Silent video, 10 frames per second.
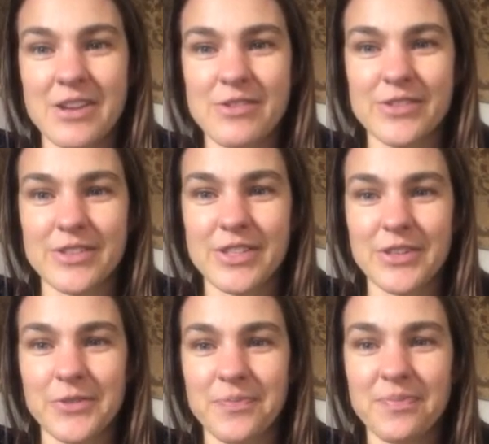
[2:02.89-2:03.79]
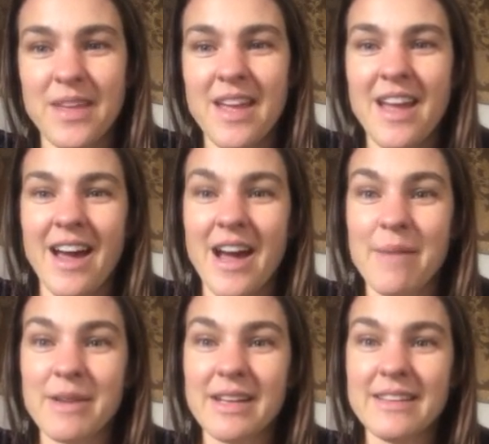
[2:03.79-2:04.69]
use or two.
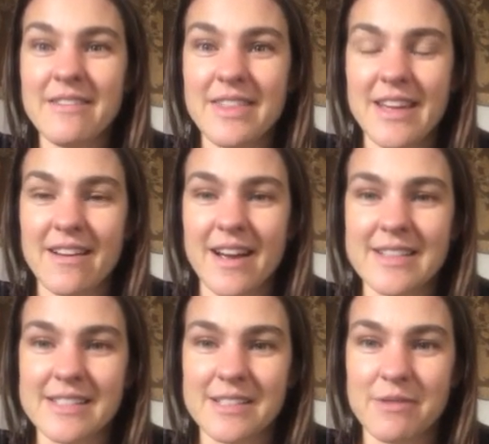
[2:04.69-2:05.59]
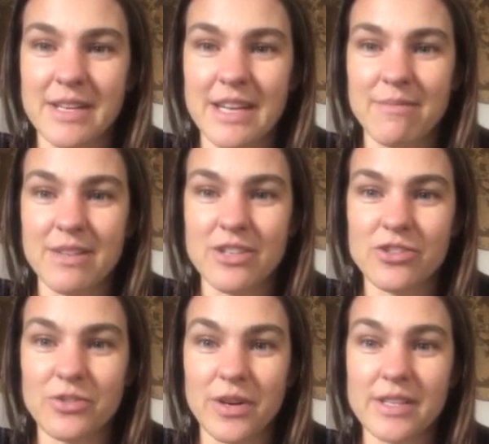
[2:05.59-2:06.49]
I'm going to leave it there, guys, because I want to keep these
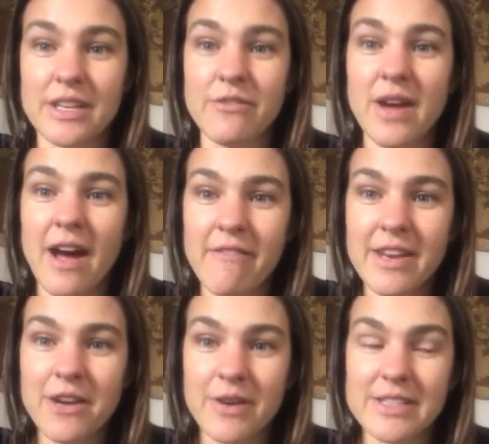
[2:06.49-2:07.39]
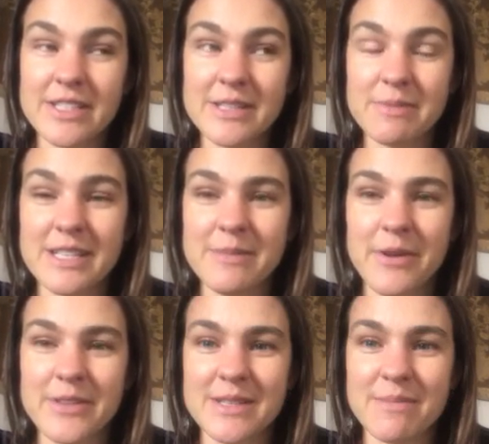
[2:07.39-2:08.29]
short. If you have any questions, please
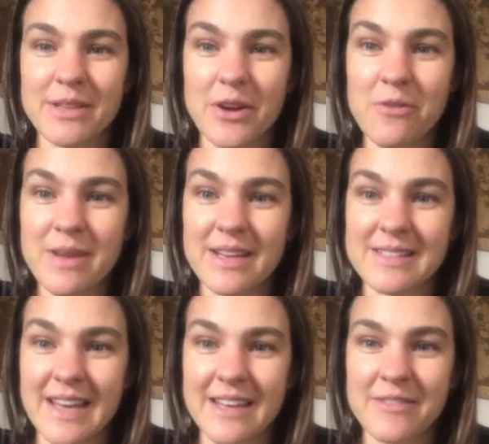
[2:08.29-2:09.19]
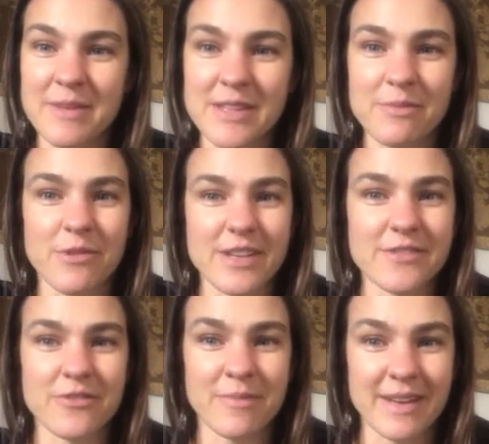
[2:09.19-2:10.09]
post them below, because that gives me
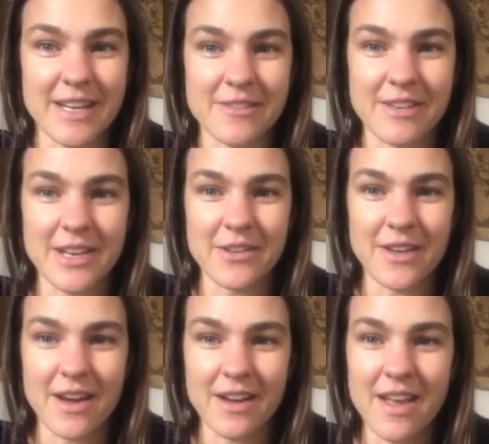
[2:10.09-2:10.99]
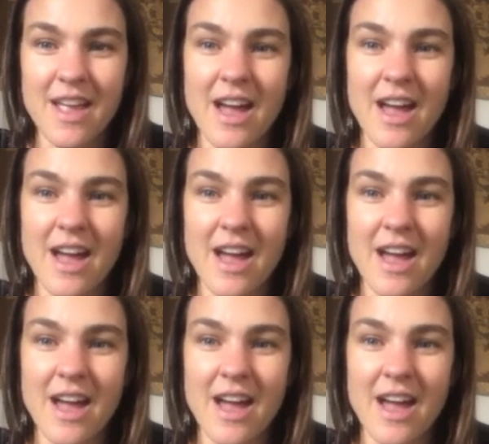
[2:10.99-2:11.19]
inspiration for my next video log.